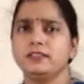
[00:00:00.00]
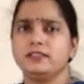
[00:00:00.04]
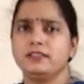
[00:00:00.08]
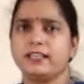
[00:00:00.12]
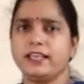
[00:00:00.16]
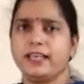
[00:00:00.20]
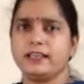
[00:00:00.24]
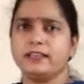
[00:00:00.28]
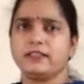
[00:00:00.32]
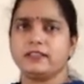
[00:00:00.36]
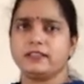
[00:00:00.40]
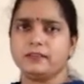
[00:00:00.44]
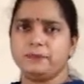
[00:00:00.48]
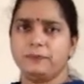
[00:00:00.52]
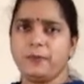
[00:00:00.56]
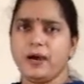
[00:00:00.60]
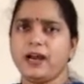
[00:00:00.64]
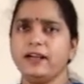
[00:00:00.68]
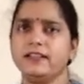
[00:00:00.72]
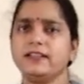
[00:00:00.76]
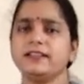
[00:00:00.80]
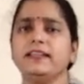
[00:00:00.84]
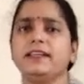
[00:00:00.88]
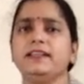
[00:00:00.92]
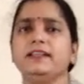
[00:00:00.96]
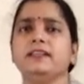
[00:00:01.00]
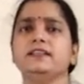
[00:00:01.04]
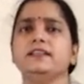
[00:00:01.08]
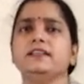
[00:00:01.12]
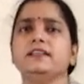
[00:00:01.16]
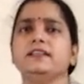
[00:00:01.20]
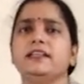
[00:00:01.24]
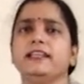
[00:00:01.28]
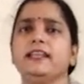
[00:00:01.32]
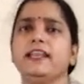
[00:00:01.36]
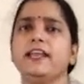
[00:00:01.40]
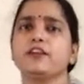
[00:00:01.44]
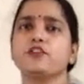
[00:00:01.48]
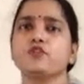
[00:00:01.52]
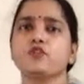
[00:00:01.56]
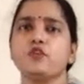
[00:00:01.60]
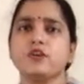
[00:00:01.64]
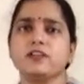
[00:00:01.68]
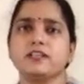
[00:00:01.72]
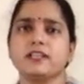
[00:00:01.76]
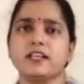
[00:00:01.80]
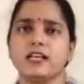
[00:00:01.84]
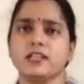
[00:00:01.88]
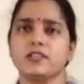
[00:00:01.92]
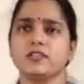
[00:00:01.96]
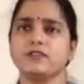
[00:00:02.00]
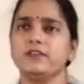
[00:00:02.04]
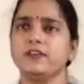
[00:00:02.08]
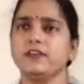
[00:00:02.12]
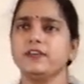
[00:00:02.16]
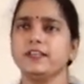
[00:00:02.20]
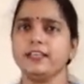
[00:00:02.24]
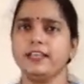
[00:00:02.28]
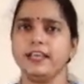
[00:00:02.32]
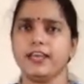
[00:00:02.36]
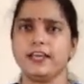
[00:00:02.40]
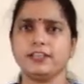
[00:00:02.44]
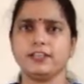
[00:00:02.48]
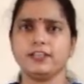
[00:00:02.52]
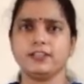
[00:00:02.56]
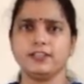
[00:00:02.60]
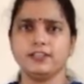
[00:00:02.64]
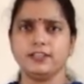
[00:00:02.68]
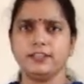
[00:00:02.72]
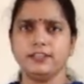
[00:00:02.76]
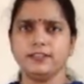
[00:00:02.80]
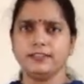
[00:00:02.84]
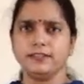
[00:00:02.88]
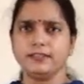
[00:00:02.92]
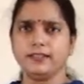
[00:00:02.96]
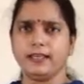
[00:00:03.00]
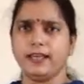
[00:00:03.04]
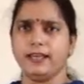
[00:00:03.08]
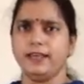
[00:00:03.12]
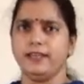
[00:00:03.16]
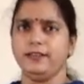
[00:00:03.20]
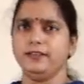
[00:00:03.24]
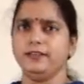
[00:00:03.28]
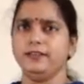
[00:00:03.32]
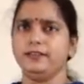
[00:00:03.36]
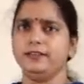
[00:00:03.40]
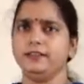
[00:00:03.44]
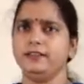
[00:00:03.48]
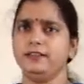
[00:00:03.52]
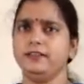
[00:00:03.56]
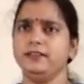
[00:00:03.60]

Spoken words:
takes part in electron transfer reactions and